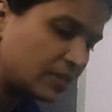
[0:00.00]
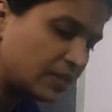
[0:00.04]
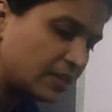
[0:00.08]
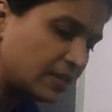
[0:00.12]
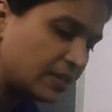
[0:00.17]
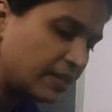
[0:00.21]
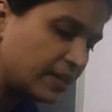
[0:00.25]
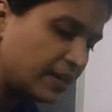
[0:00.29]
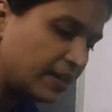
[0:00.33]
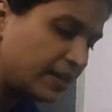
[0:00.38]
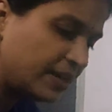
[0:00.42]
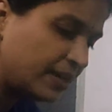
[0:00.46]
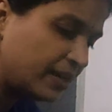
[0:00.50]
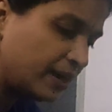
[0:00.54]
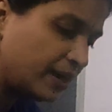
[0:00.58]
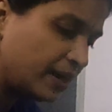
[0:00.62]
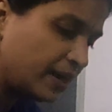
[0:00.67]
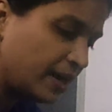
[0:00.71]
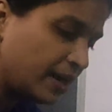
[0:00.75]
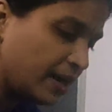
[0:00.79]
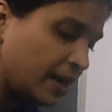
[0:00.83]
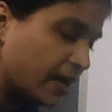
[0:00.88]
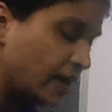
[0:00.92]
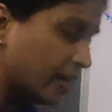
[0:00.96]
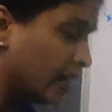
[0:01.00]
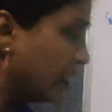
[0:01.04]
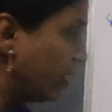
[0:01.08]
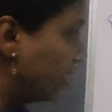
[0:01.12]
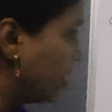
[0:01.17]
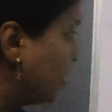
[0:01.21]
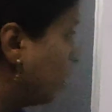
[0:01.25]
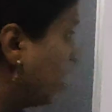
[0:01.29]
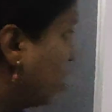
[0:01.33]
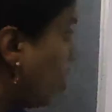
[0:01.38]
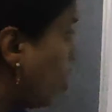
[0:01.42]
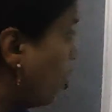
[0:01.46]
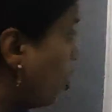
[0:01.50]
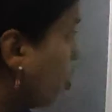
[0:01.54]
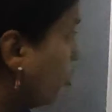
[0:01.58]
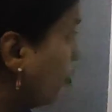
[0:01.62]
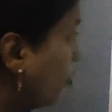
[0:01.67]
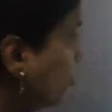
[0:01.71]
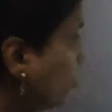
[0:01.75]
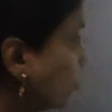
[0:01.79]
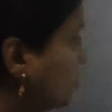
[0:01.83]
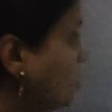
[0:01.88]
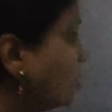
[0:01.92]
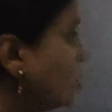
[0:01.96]
Then
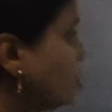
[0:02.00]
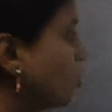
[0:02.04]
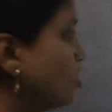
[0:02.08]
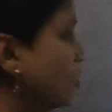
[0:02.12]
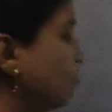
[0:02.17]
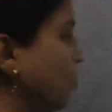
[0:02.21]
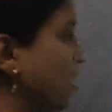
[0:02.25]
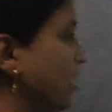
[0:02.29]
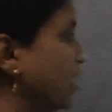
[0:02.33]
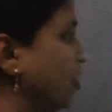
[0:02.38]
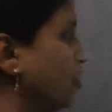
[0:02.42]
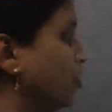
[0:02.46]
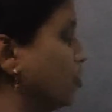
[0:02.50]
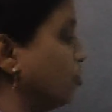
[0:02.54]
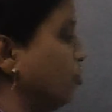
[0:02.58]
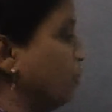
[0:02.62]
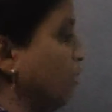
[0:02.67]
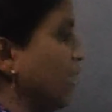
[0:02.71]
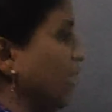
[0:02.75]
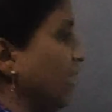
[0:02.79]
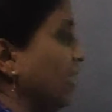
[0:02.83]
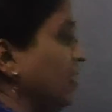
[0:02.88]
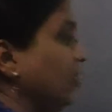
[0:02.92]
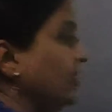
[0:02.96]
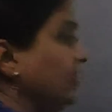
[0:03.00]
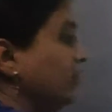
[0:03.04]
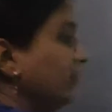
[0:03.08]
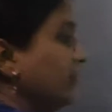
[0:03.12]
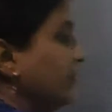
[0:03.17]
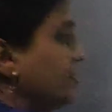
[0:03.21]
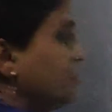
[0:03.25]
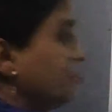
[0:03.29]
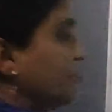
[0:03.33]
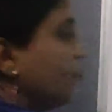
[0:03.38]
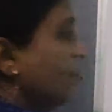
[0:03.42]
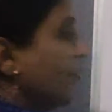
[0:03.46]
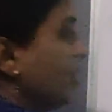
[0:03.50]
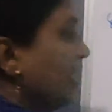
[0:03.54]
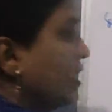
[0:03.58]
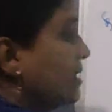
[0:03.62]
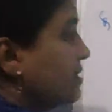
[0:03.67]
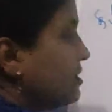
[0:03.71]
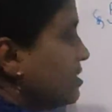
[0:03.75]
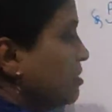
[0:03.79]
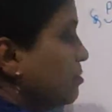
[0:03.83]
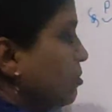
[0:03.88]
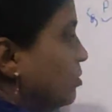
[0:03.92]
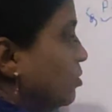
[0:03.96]
opposite to the micropyle, this
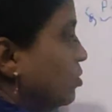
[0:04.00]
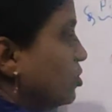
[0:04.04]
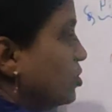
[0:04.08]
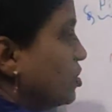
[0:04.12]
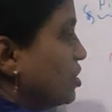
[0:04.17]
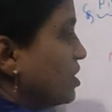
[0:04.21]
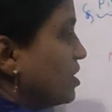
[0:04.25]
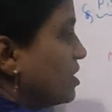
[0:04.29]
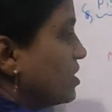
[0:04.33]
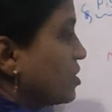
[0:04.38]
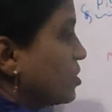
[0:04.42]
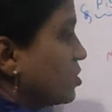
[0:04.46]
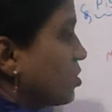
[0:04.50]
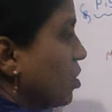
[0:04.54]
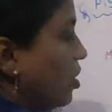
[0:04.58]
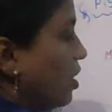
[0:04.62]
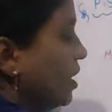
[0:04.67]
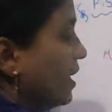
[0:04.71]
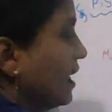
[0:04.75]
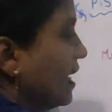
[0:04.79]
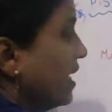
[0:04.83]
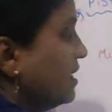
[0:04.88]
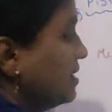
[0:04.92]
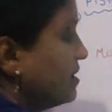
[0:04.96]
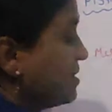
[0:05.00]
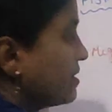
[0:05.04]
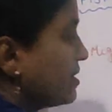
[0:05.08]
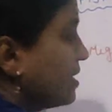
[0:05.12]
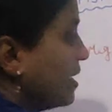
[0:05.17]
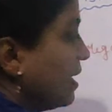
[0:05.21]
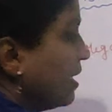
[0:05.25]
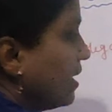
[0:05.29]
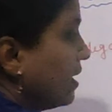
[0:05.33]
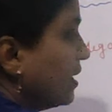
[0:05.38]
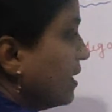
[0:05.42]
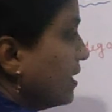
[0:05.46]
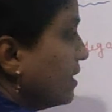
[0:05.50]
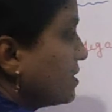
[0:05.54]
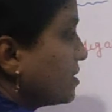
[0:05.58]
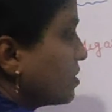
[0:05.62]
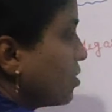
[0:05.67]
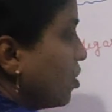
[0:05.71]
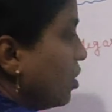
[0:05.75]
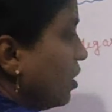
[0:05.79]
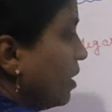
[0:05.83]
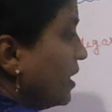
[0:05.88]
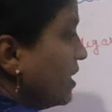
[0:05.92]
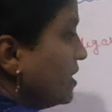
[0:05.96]
basal portion is called as
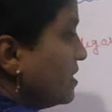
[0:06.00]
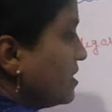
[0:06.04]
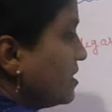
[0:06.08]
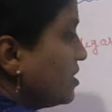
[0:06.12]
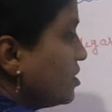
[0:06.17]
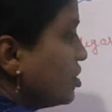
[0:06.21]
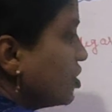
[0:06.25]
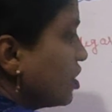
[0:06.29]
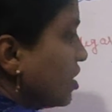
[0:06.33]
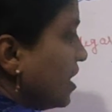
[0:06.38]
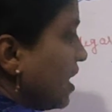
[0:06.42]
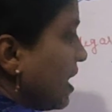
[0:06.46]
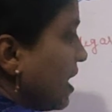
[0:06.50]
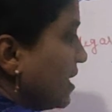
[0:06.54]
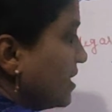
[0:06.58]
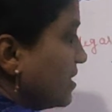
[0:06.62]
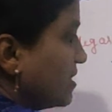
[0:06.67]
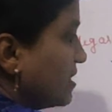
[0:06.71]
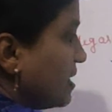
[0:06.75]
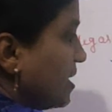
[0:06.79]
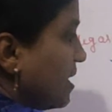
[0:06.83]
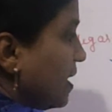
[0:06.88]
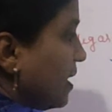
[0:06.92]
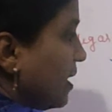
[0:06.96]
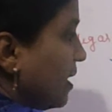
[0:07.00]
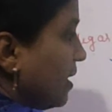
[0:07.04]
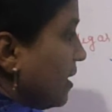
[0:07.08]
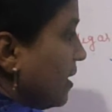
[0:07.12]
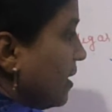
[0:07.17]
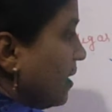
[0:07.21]
chalaza.